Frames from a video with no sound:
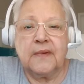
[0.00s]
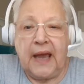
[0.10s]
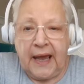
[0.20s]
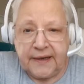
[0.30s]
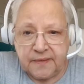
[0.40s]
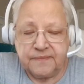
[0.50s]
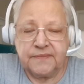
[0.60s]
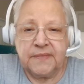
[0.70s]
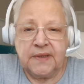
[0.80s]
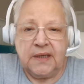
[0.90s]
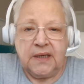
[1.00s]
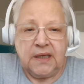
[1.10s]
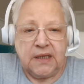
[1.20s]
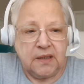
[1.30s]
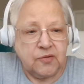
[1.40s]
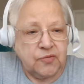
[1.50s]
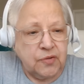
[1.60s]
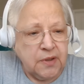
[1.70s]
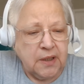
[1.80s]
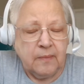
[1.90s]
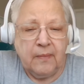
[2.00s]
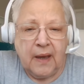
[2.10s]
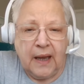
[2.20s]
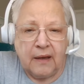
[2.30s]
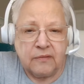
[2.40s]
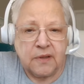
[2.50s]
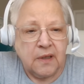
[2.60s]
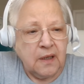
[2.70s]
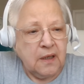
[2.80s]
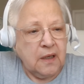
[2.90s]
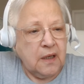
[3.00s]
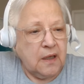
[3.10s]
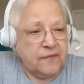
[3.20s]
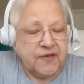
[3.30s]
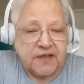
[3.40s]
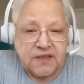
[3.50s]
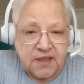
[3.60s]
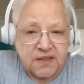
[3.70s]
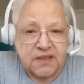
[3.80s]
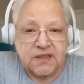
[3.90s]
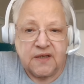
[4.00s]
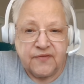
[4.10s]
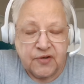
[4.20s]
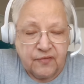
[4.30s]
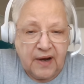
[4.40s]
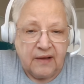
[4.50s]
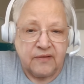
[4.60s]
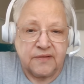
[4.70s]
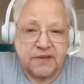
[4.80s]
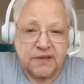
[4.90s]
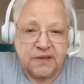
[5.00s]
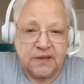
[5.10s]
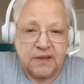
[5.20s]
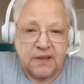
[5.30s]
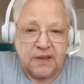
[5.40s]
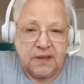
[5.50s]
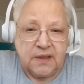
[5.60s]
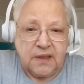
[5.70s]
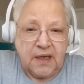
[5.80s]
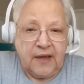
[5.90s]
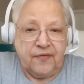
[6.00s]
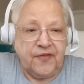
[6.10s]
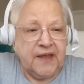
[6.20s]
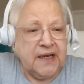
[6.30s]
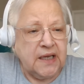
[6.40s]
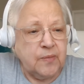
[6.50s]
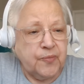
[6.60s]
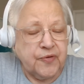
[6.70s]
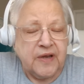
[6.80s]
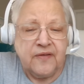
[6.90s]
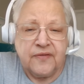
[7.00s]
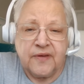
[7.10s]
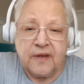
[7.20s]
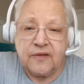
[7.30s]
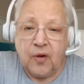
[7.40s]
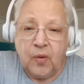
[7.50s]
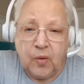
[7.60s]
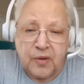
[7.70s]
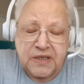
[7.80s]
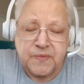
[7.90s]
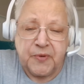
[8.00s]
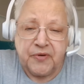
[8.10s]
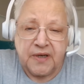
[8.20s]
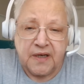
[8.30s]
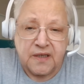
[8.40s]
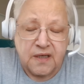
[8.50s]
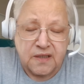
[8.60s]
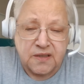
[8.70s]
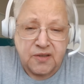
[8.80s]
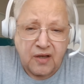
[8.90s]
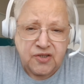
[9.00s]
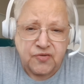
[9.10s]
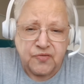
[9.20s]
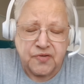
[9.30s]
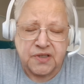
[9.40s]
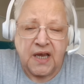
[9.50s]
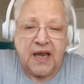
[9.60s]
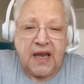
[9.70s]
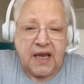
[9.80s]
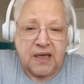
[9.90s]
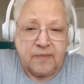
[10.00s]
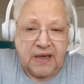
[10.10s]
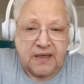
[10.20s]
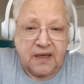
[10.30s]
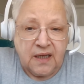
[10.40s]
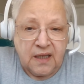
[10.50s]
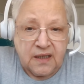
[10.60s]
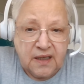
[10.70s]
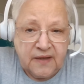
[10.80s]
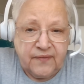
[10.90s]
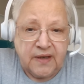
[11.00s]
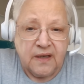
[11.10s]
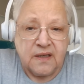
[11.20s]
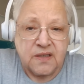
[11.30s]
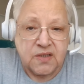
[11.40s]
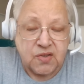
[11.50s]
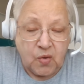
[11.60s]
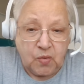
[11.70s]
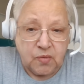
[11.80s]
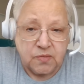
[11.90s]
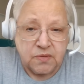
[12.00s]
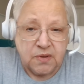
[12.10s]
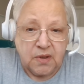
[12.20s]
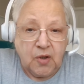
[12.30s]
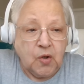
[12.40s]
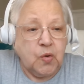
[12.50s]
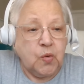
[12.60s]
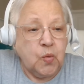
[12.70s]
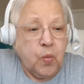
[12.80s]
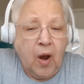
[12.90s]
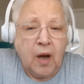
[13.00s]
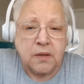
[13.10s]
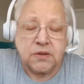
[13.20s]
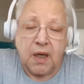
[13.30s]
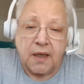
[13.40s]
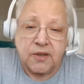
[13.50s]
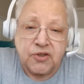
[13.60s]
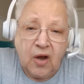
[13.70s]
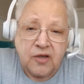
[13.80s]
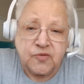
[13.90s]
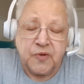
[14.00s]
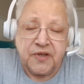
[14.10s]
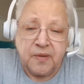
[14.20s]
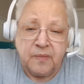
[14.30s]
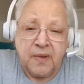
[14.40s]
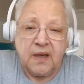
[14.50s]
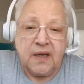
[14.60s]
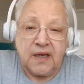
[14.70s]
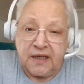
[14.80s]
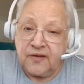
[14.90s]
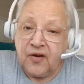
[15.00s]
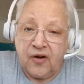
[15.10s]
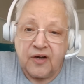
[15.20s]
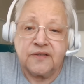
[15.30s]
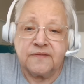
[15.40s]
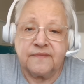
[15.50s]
Adam, he took him out of the dust of the ground. And then he breathed the Holy Spirit in his nostrils and made a living soul who walked and talked with him in the garden.